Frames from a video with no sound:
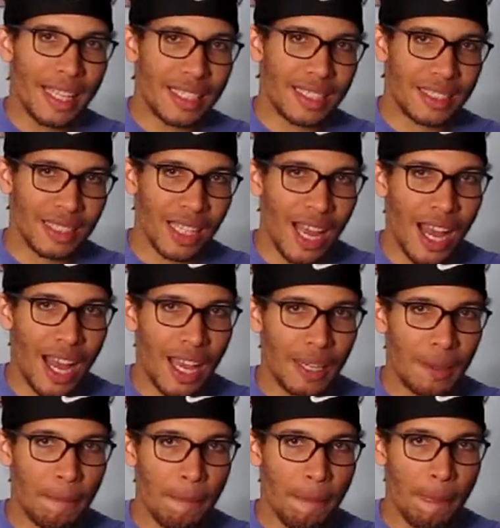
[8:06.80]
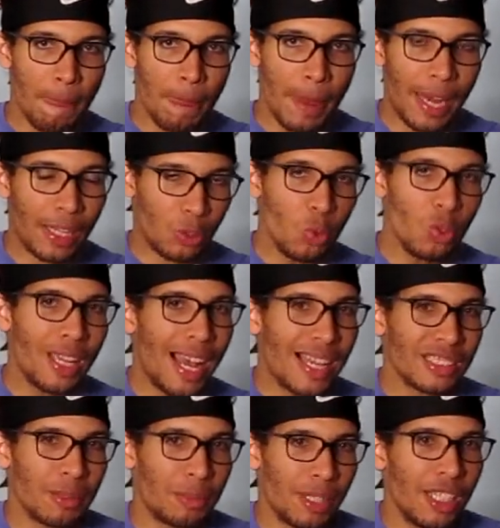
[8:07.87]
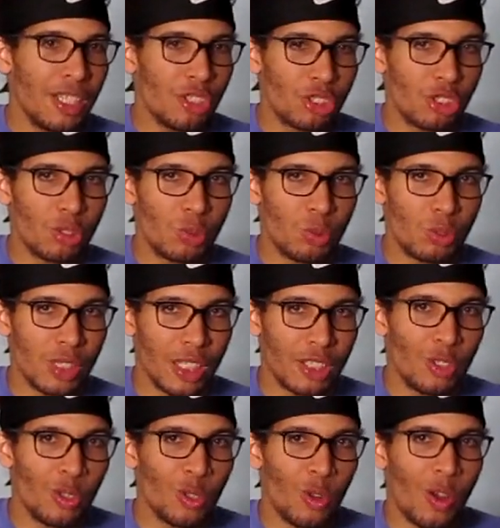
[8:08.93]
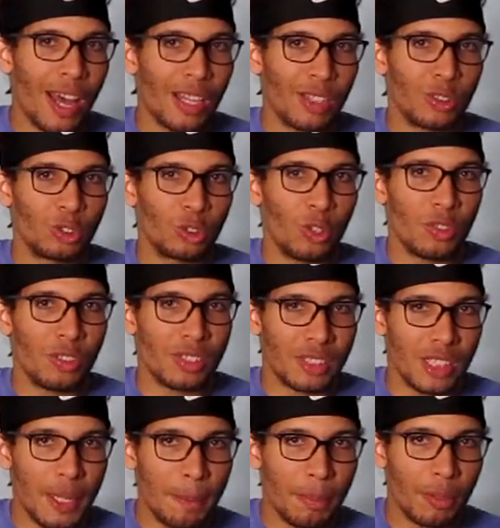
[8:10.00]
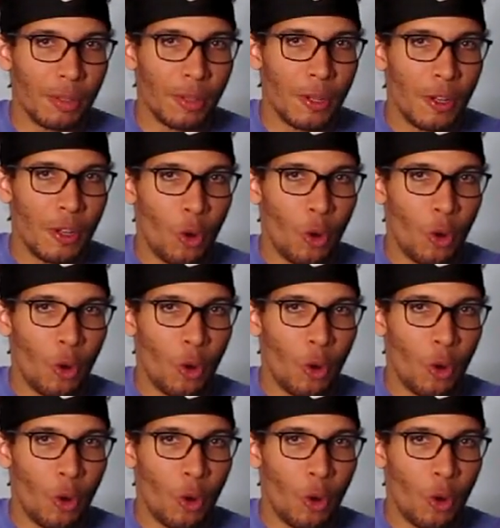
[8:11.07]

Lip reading: inside and you got some issues and you don't know how to control your temper,